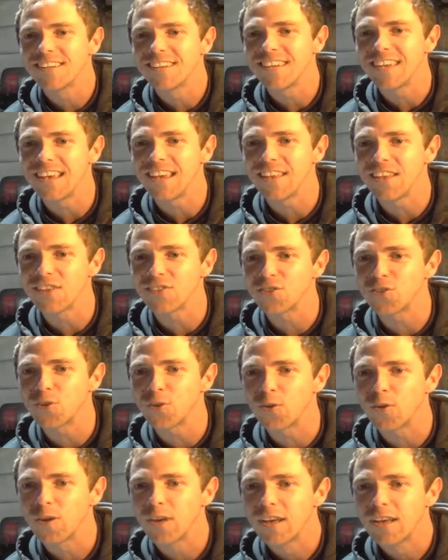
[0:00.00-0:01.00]
Yeah, that's
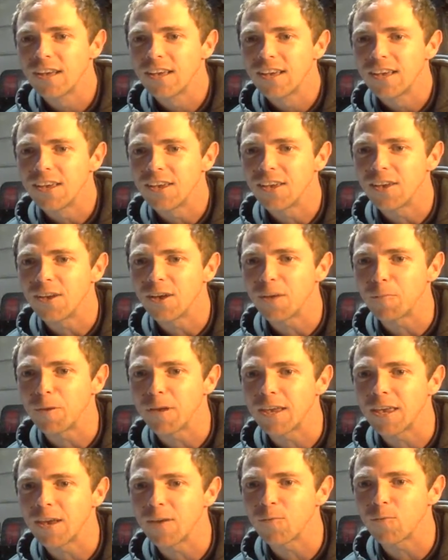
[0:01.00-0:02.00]
cool. You got to be
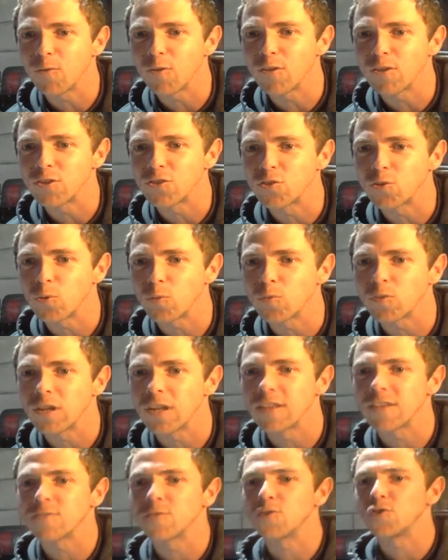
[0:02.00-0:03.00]
careful in the storms now.
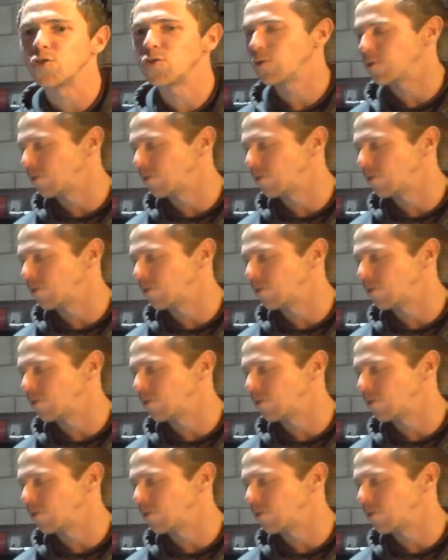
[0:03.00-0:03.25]
That's for sure.